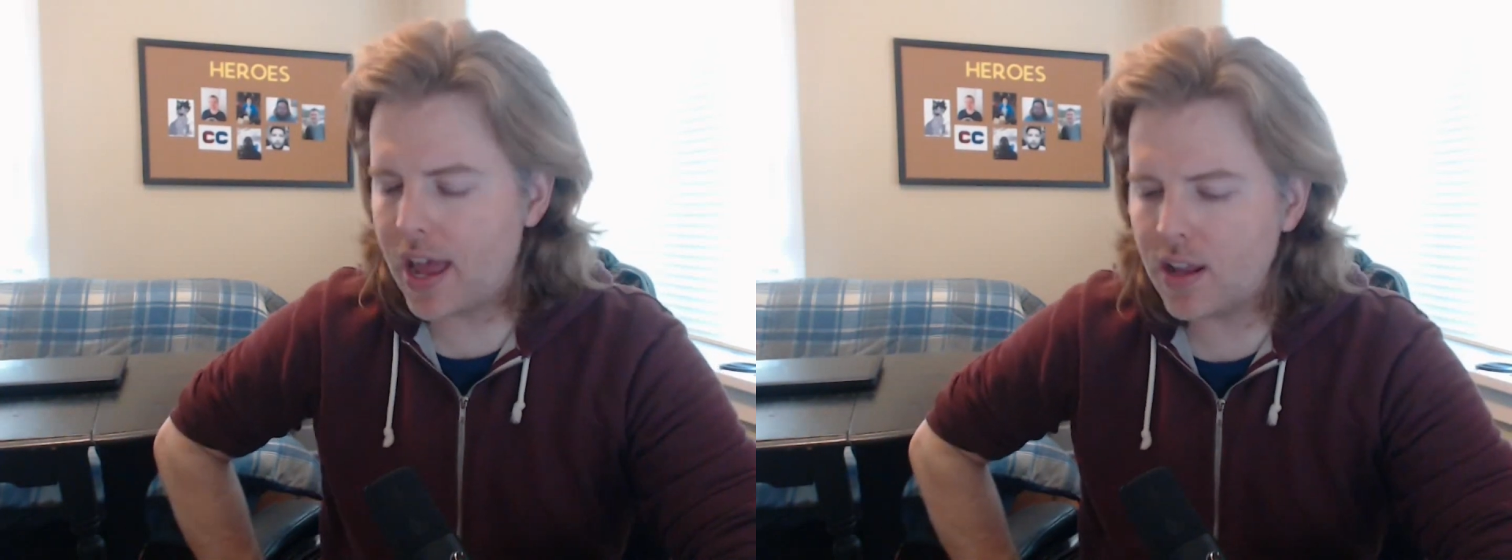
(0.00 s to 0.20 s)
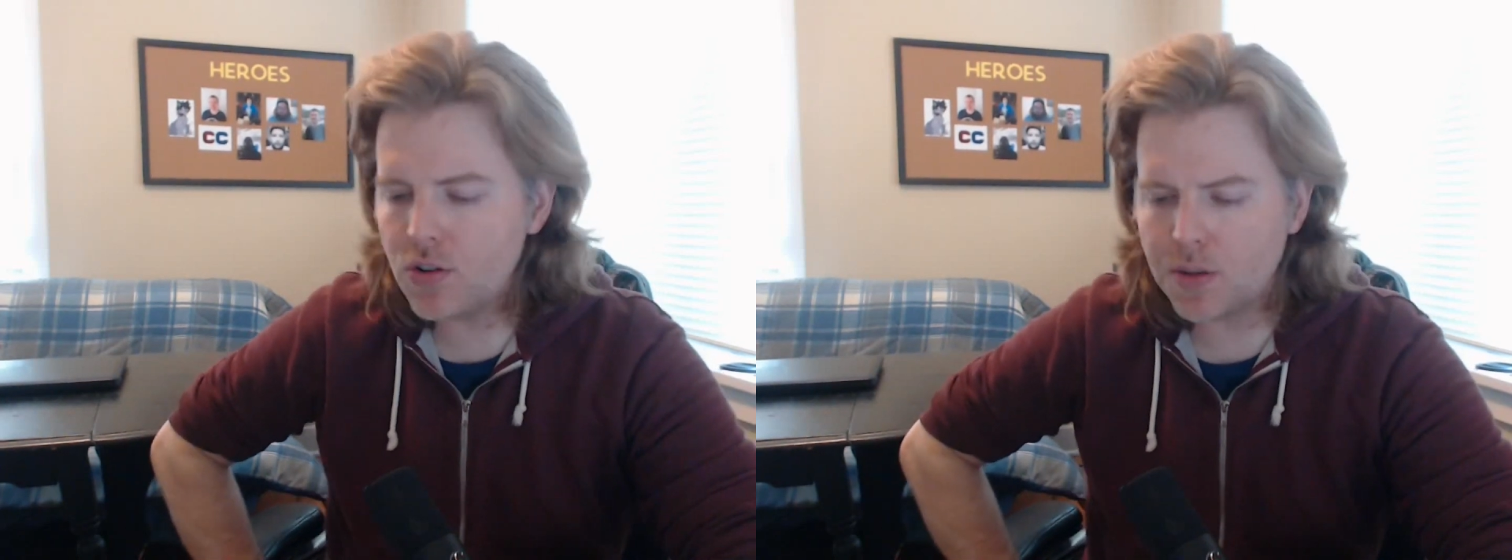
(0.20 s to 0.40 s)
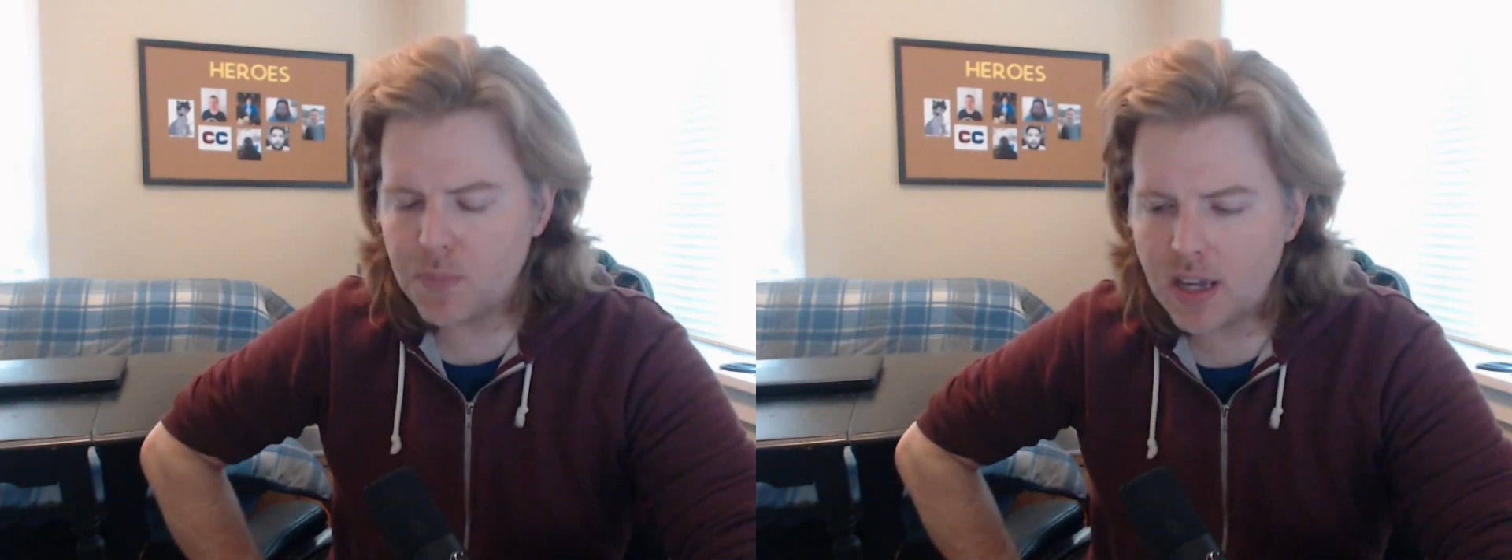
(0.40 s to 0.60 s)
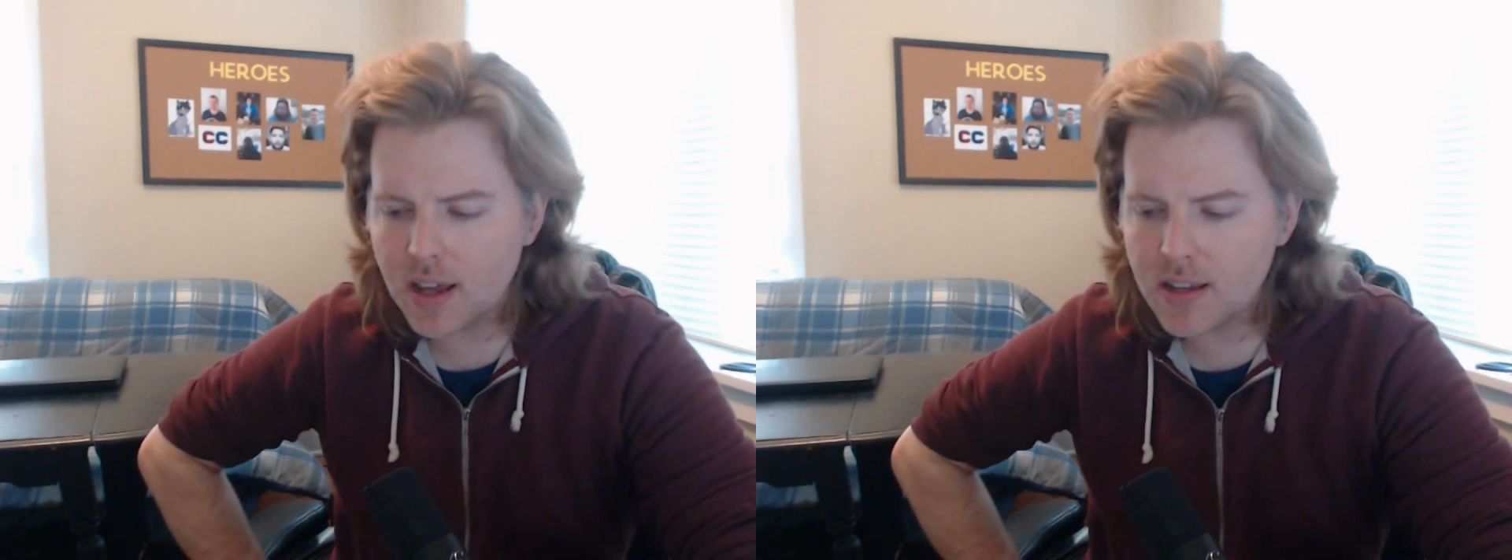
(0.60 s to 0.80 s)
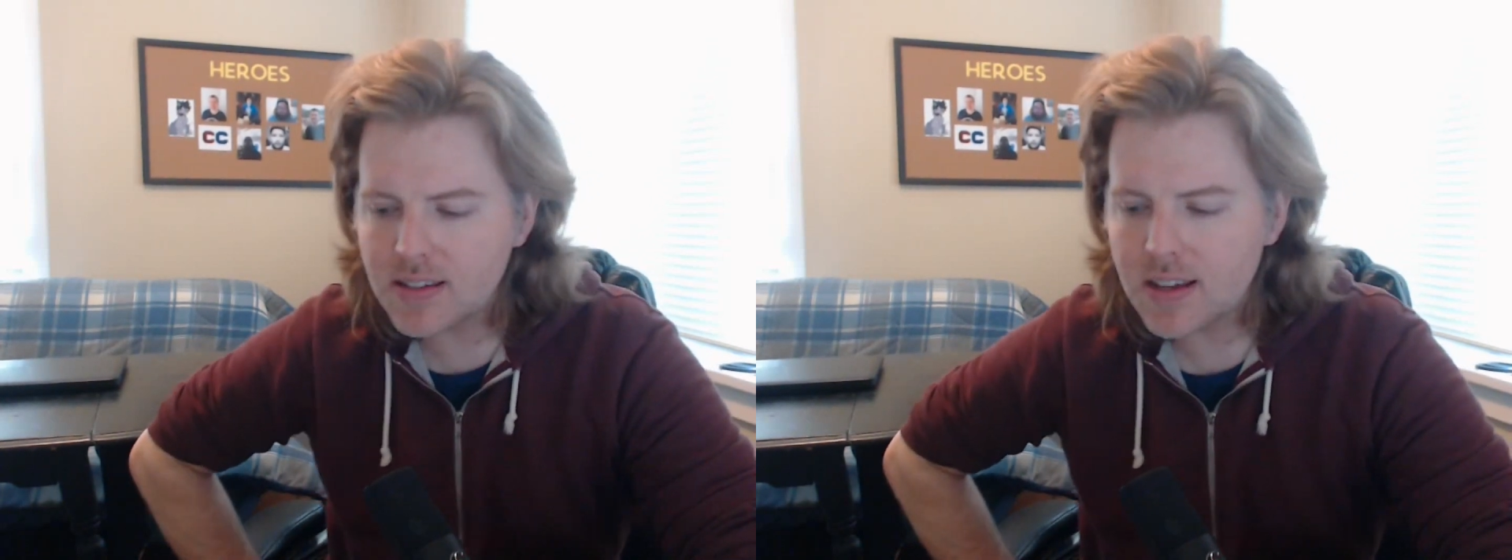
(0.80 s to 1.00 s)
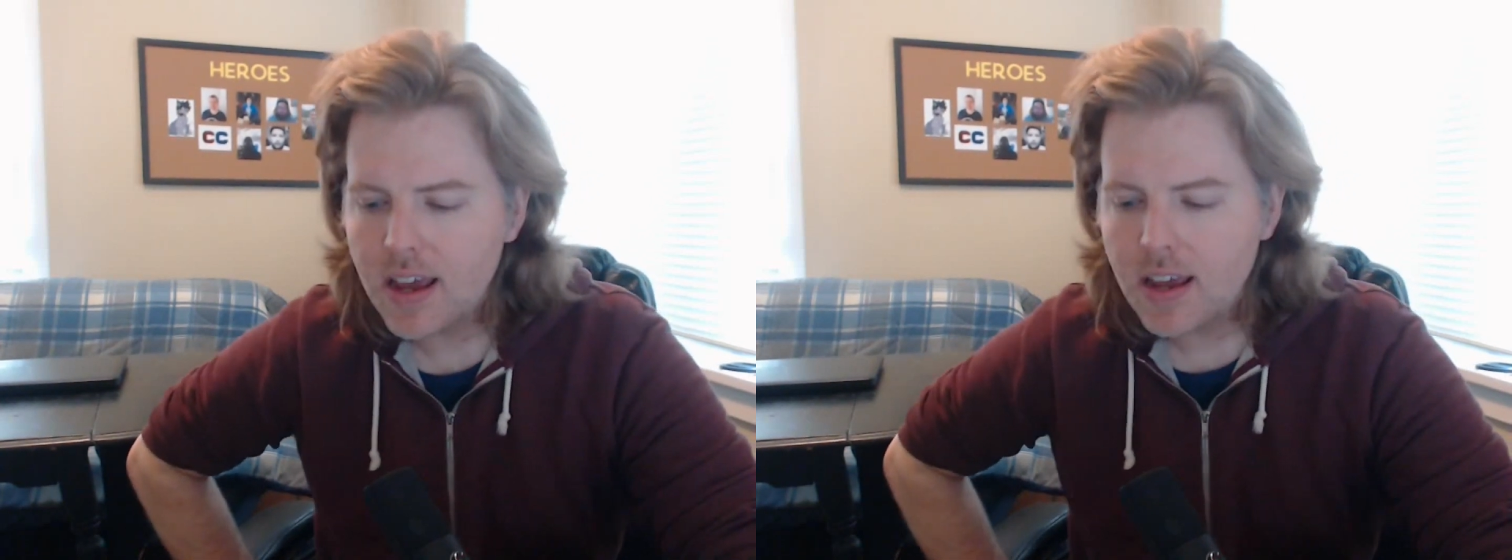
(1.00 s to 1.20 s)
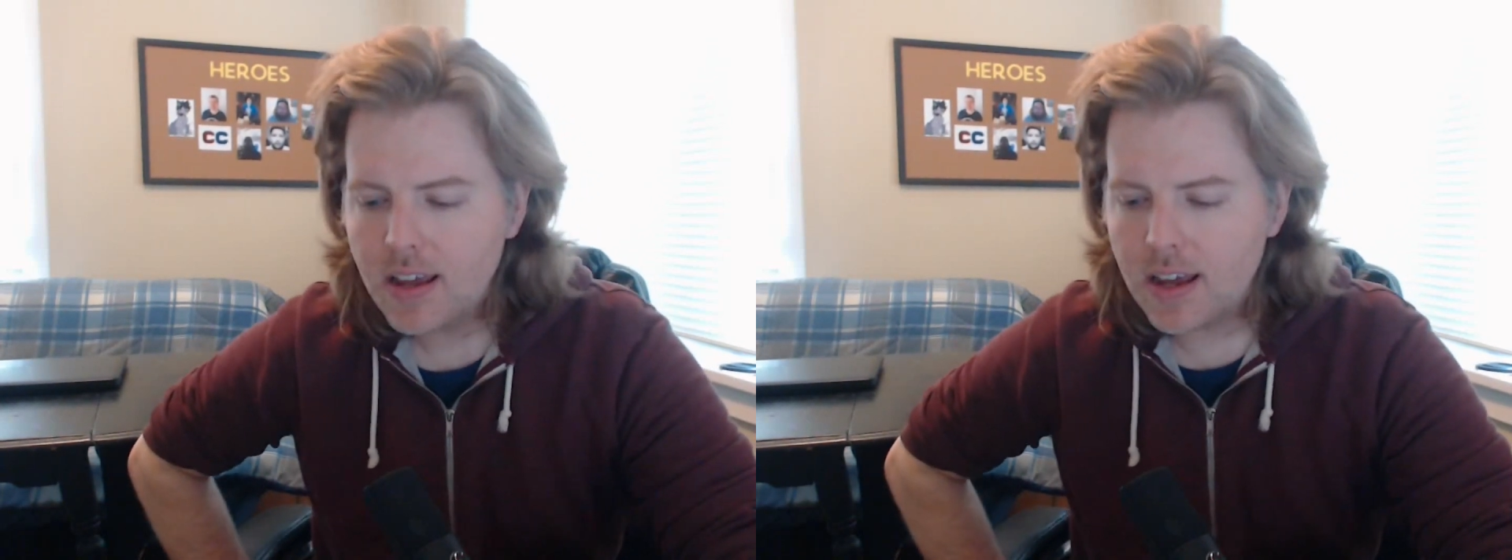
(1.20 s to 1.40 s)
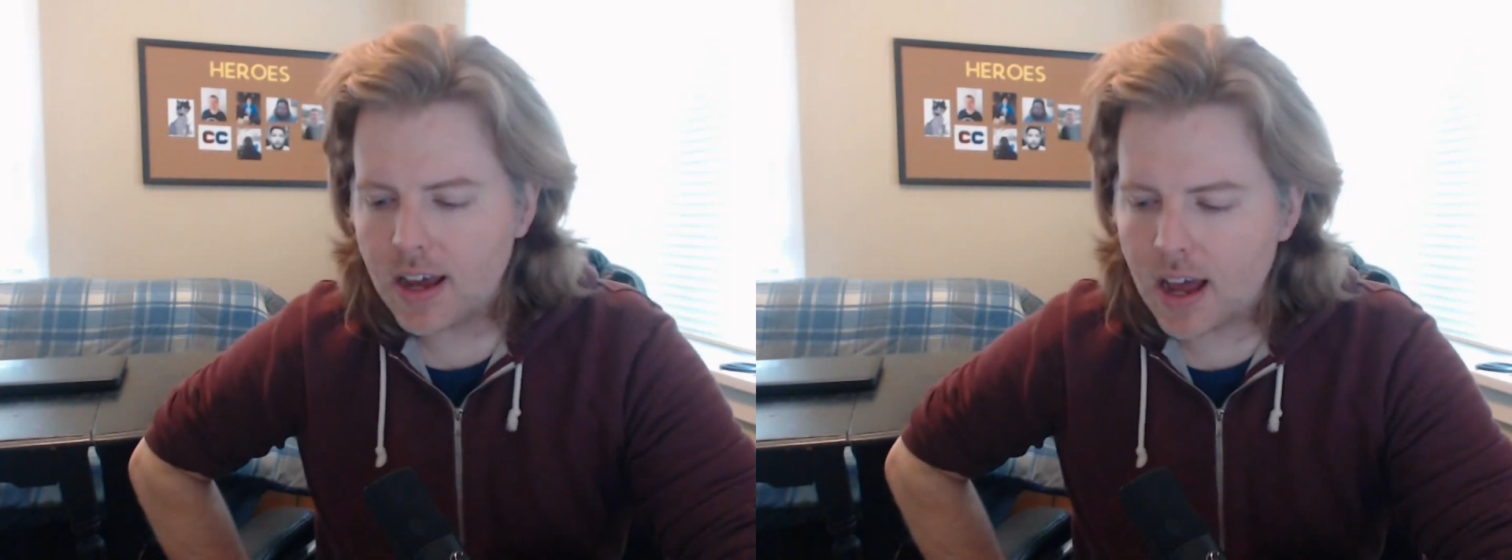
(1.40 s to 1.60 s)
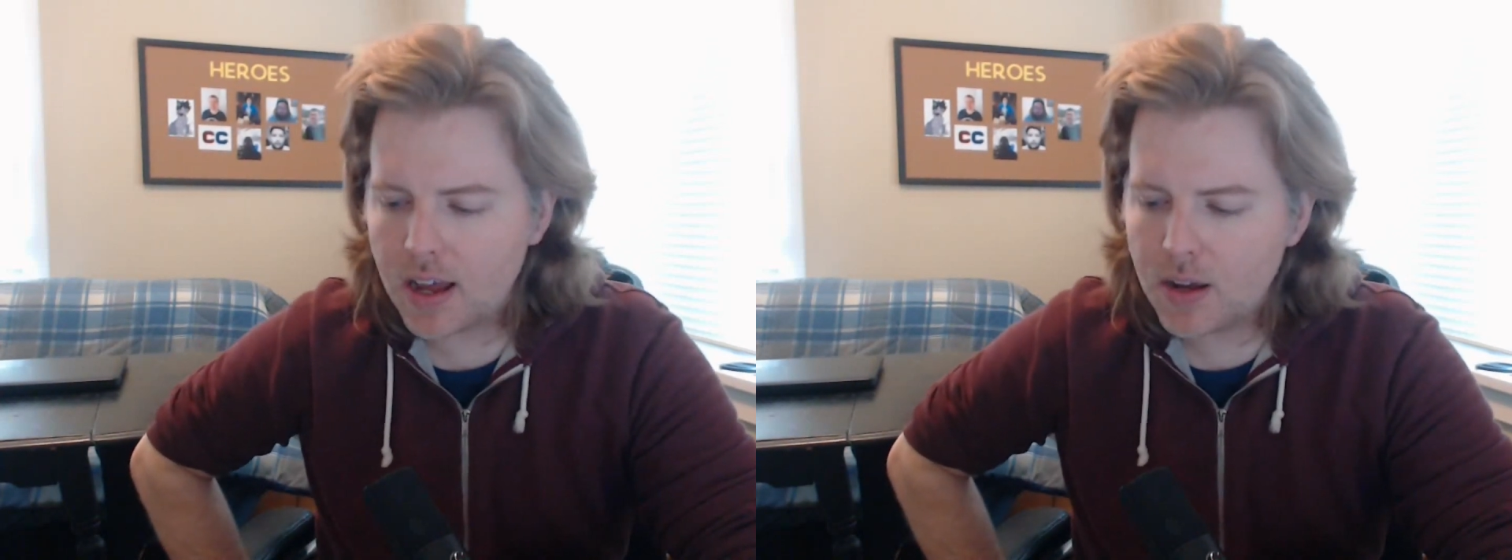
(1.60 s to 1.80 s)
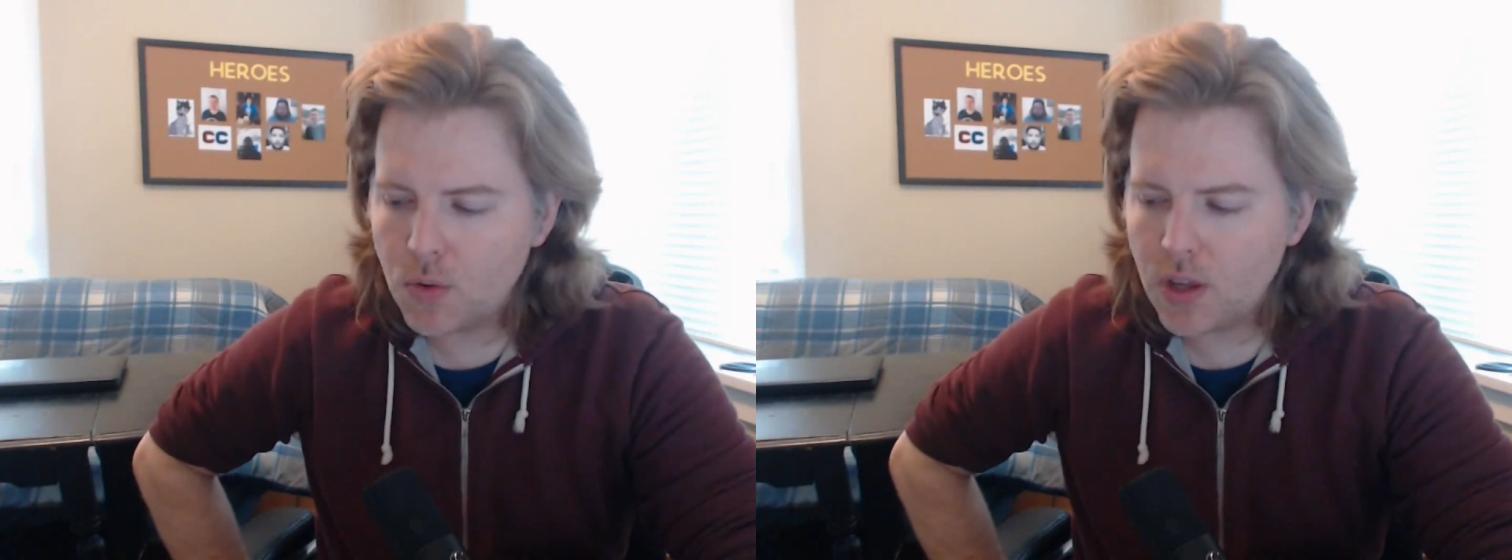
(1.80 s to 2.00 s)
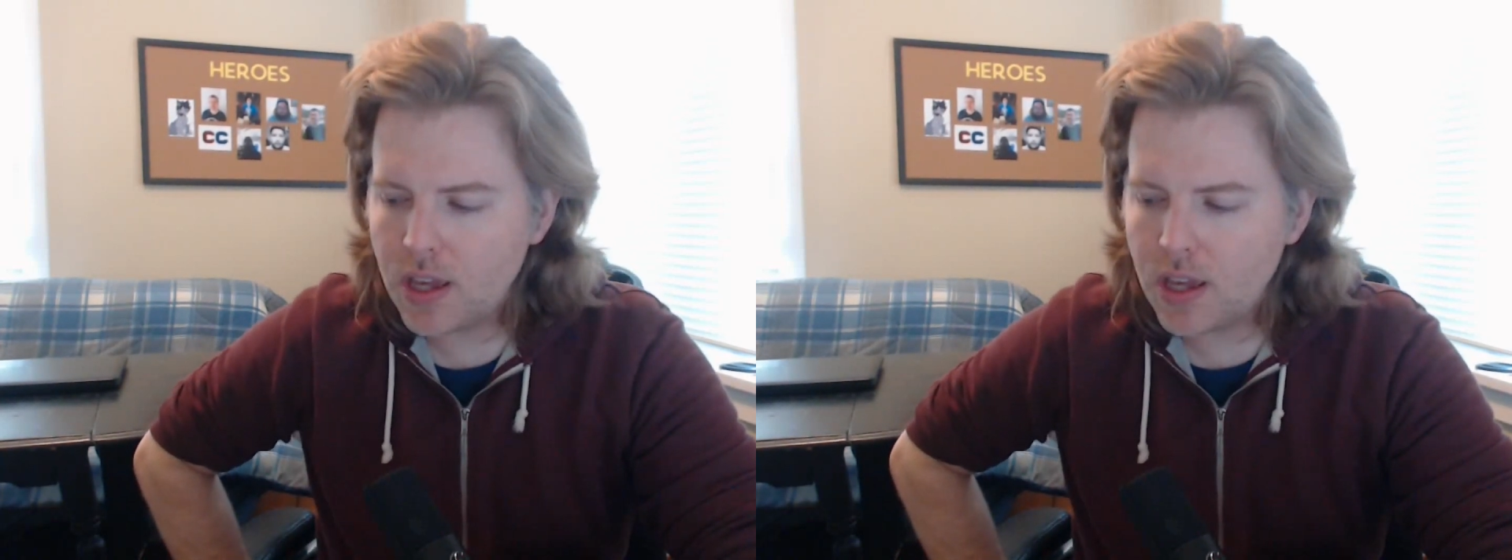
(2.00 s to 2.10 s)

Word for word: engine because uh, e-